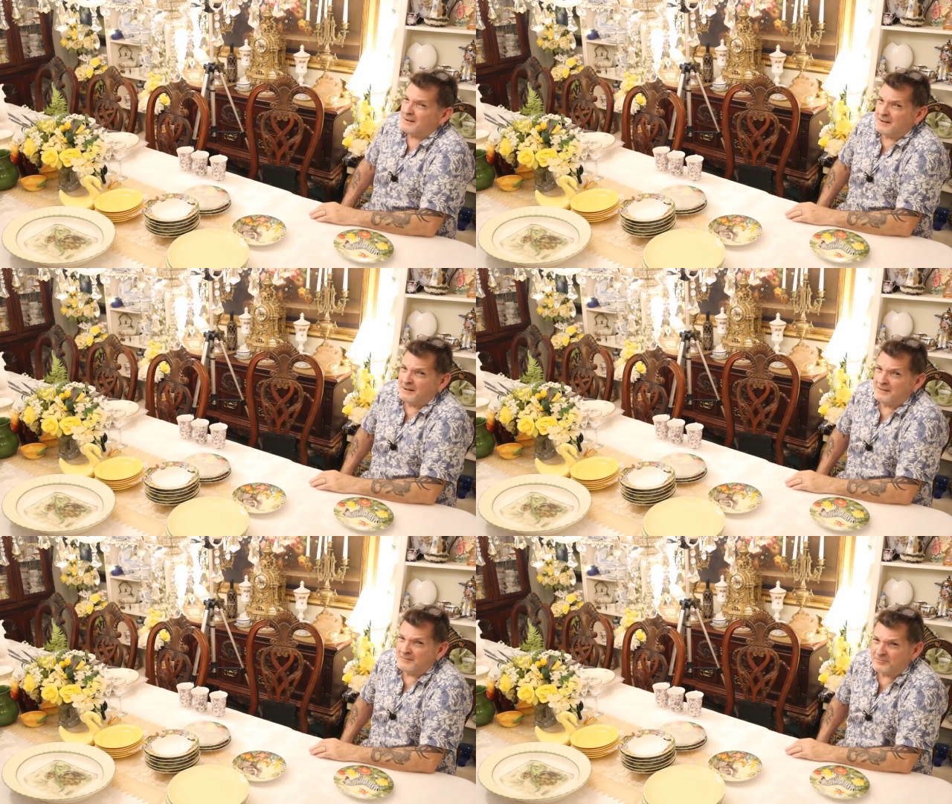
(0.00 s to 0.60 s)

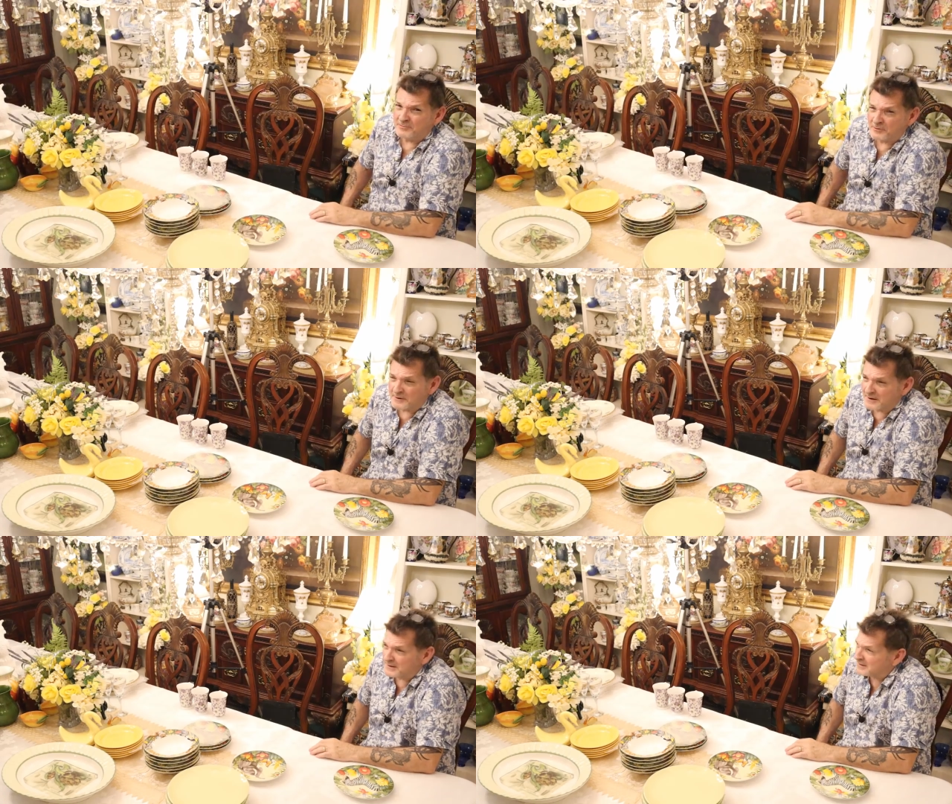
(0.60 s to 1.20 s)

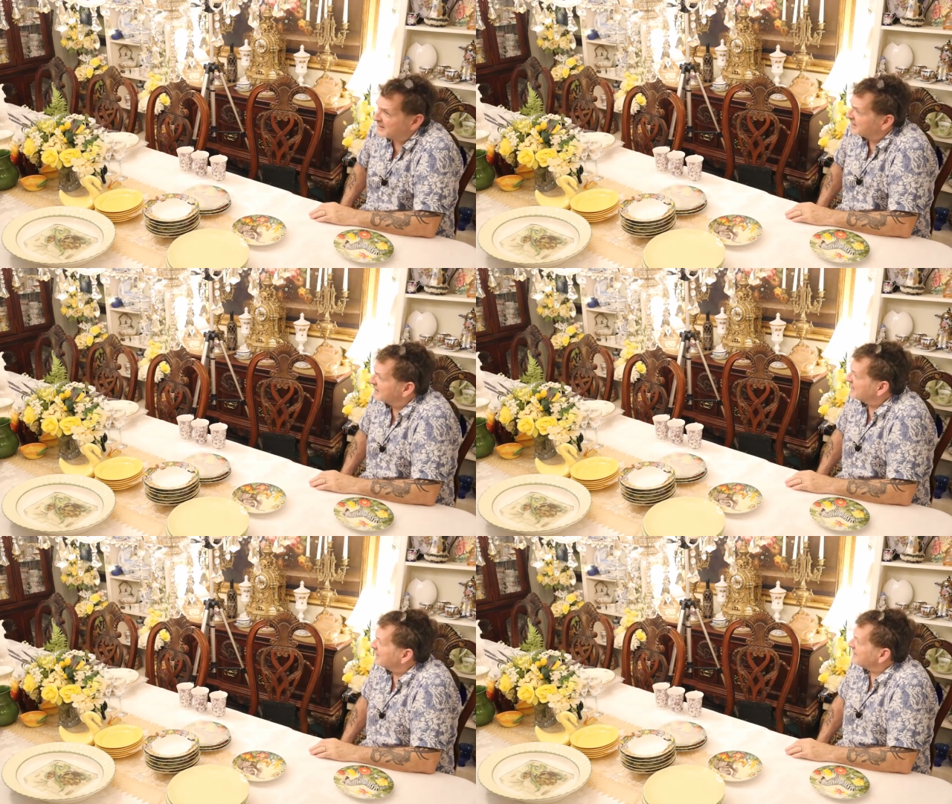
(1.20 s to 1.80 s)

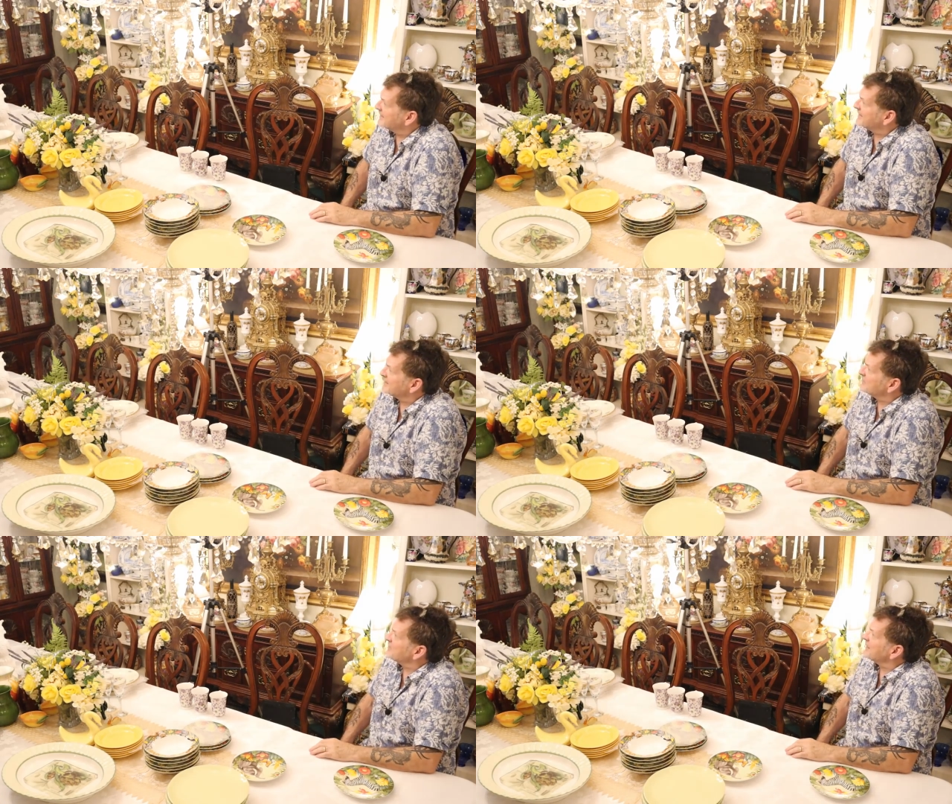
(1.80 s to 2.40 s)
$4.99,
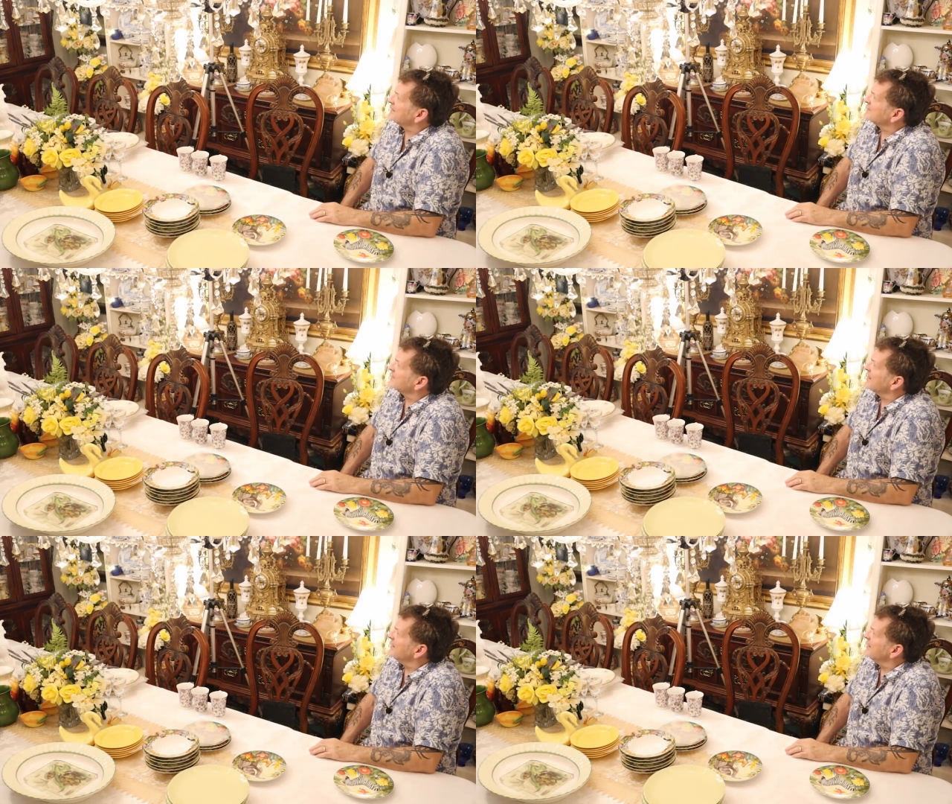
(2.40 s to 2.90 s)
$1 a piece.